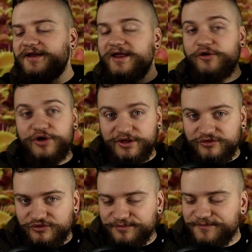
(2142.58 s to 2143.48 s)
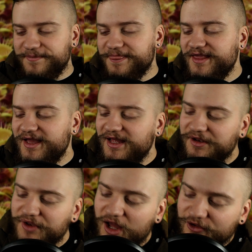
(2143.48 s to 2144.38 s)
Here it is.
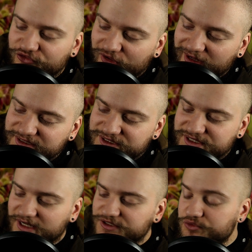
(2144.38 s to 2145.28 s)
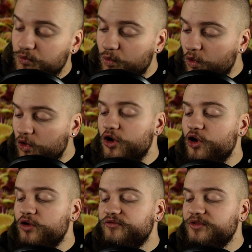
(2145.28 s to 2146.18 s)
Larger insects walk
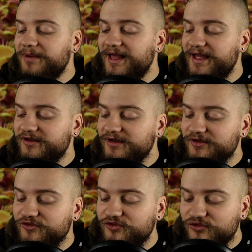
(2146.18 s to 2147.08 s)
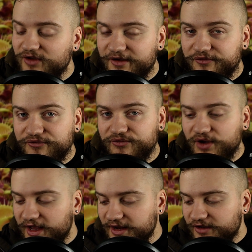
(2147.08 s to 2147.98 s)
over the plant instead of
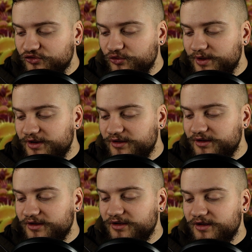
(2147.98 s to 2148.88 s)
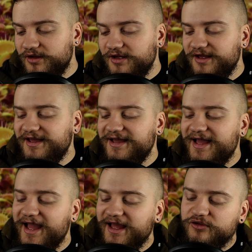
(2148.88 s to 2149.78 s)
flying to it,
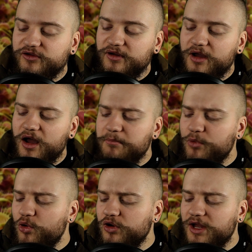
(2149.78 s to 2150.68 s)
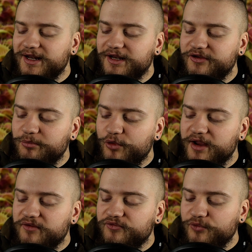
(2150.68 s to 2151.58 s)
and are more likely to
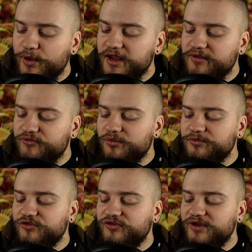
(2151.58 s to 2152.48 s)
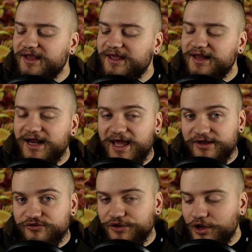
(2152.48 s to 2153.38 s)
break free from sticky
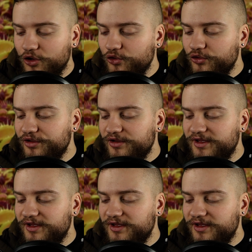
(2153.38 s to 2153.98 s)
glands alone.